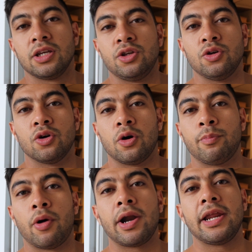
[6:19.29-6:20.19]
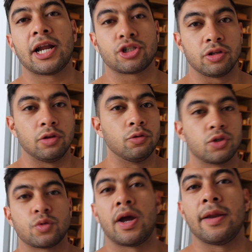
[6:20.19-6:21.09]
your body naturally
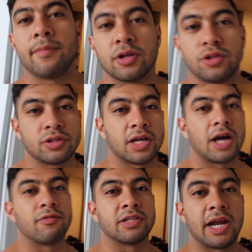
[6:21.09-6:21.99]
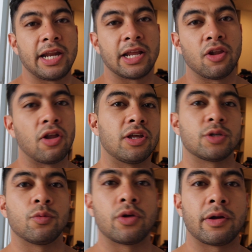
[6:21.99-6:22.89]
loses weight because you start retaining a lot
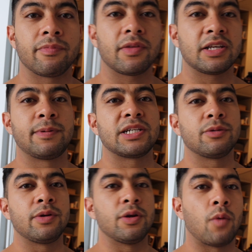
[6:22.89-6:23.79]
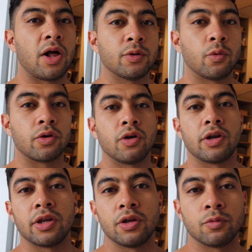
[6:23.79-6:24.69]
less water, especially while you're water
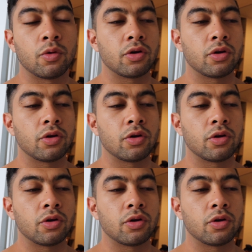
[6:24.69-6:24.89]
loading. You're